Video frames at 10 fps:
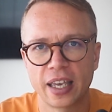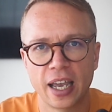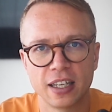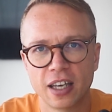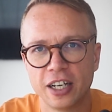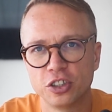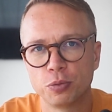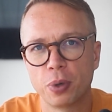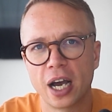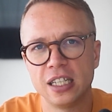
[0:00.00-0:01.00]
Can't I
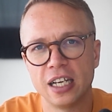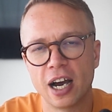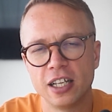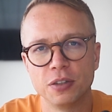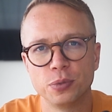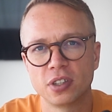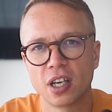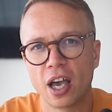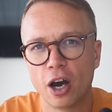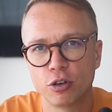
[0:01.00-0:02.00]
just buy the items
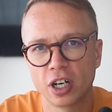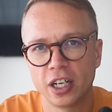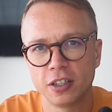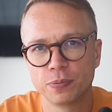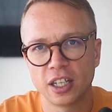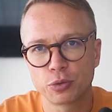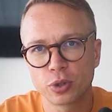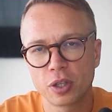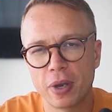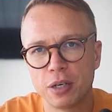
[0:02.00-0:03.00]
outright? That's
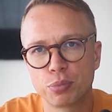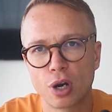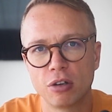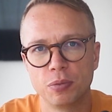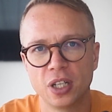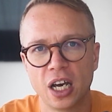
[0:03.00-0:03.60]
where the main problem